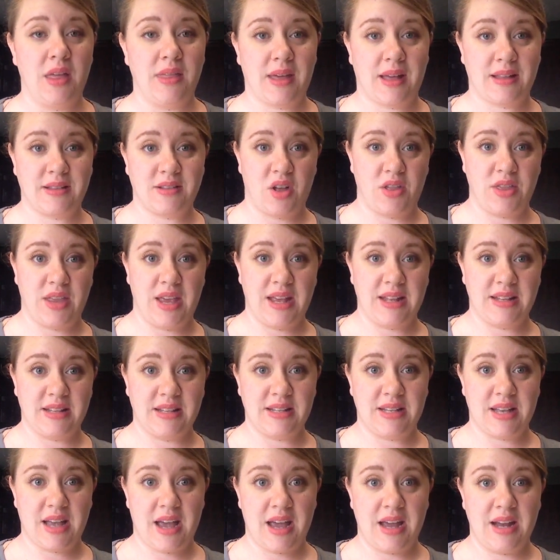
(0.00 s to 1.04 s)
that's on the
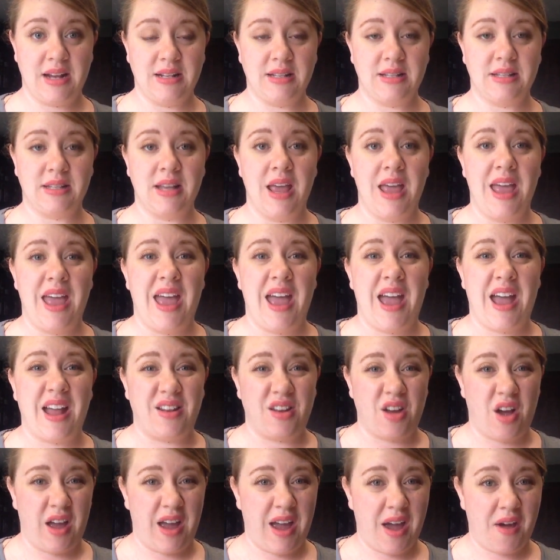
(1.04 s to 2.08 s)
insides and
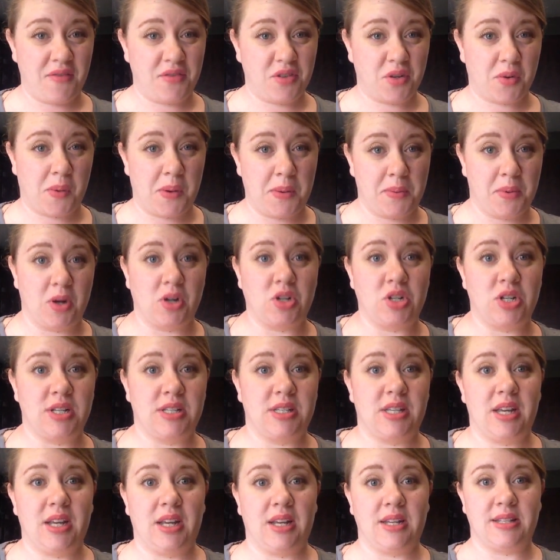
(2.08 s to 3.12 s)
not have to
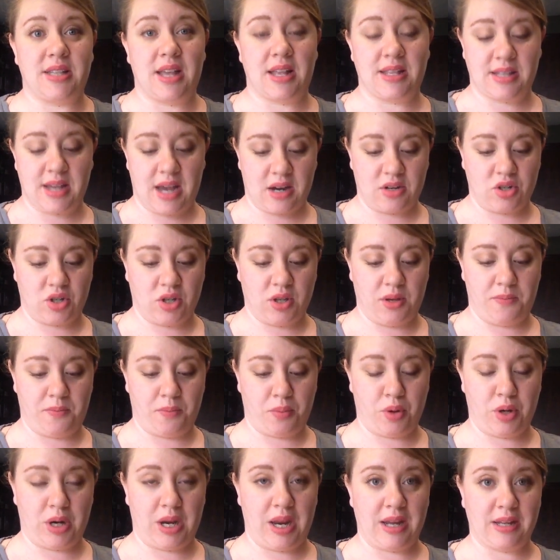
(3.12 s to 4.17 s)
repurchase it, because that's actually
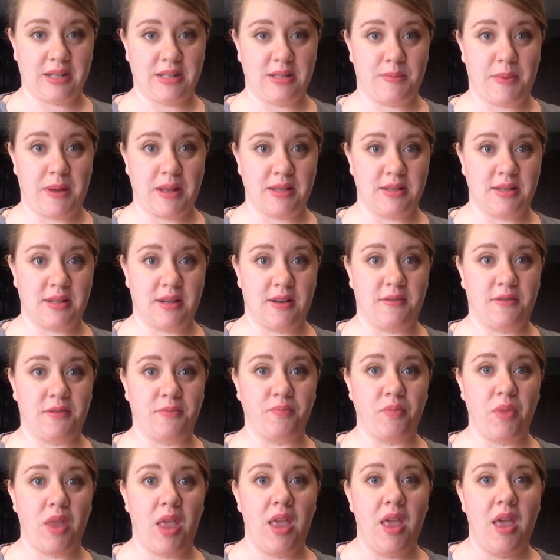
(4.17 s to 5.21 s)
pretty expensive.
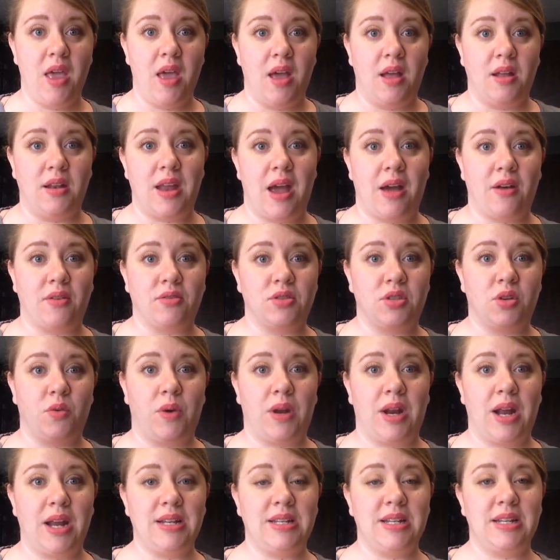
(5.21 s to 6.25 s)
Now, so
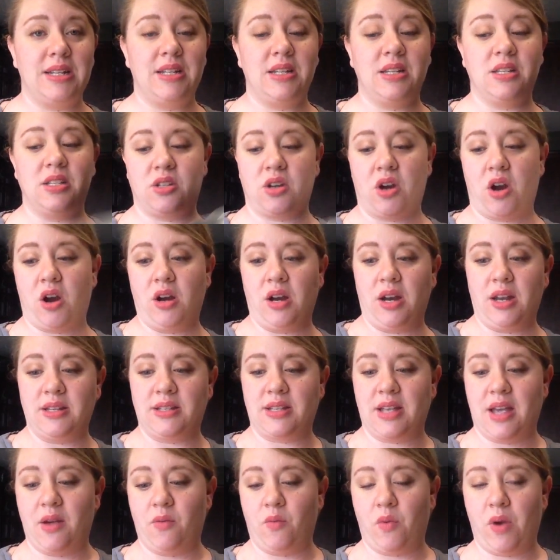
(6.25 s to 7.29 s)
what I did to start is
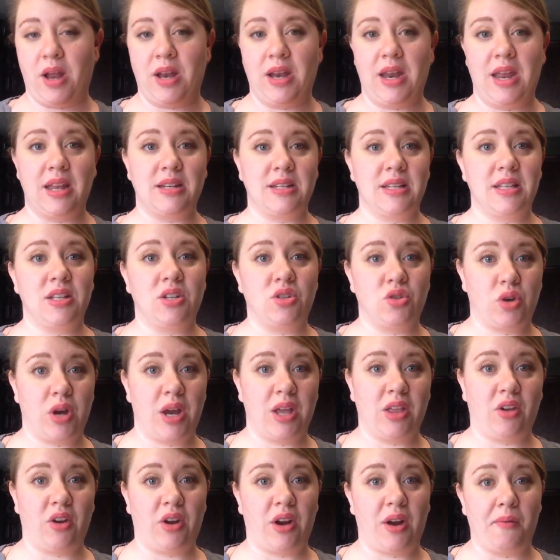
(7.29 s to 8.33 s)
I went into the
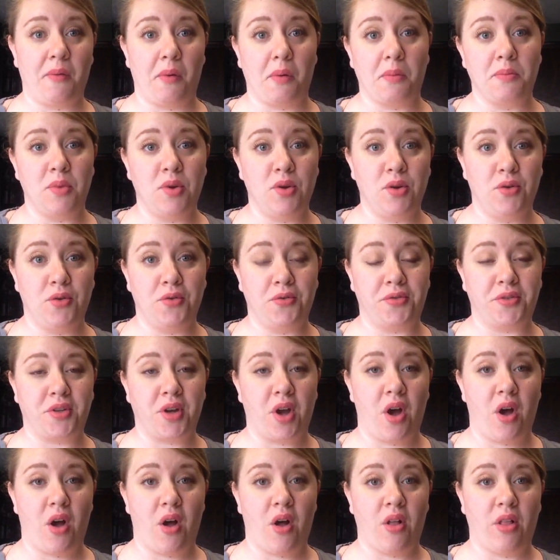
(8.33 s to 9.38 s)
trailer and I removed
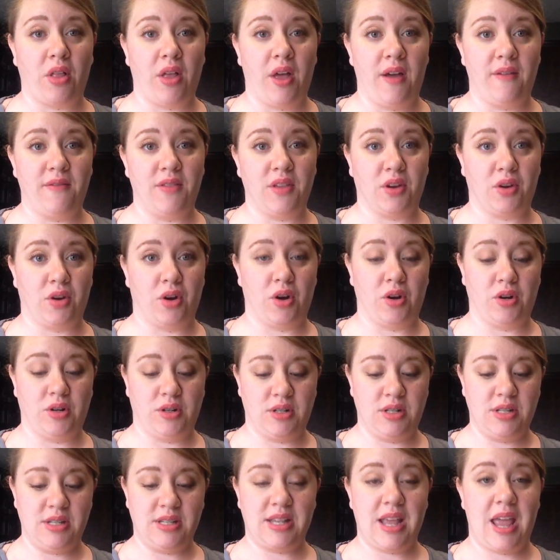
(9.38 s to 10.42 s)
all of the
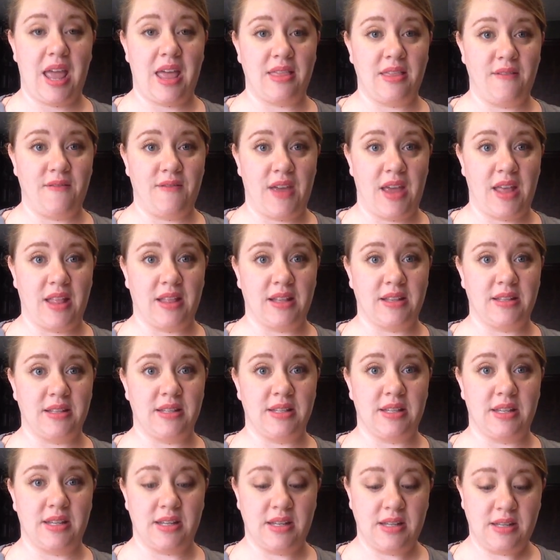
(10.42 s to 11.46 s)
curtains and the
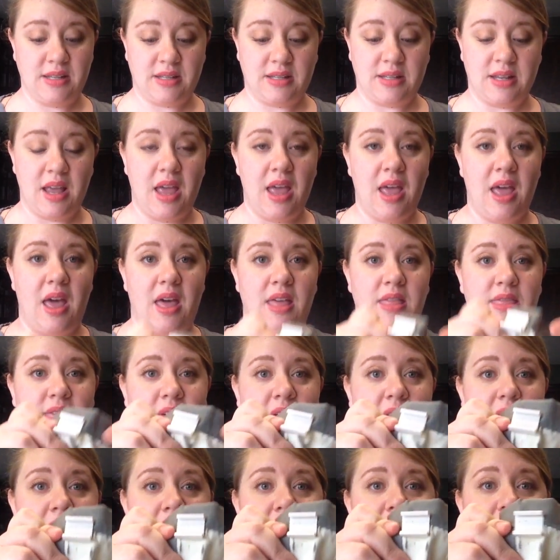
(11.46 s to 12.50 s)
valances.
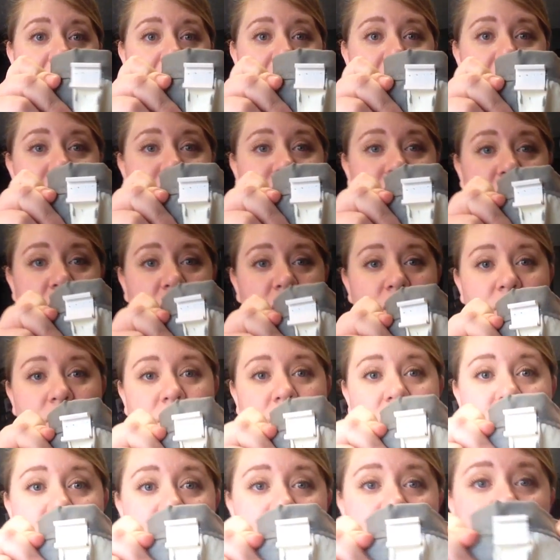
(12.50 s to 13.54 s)
They have a
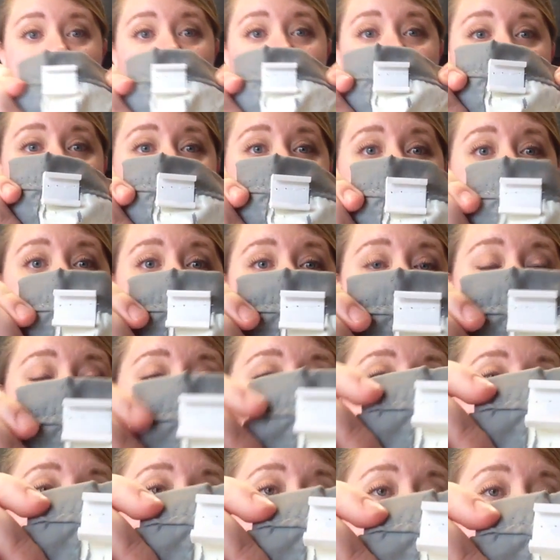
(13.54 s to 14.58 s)
hook,
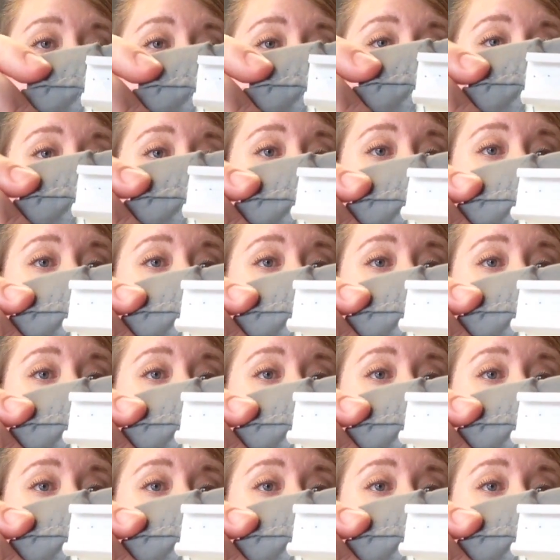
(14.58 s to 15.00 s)
a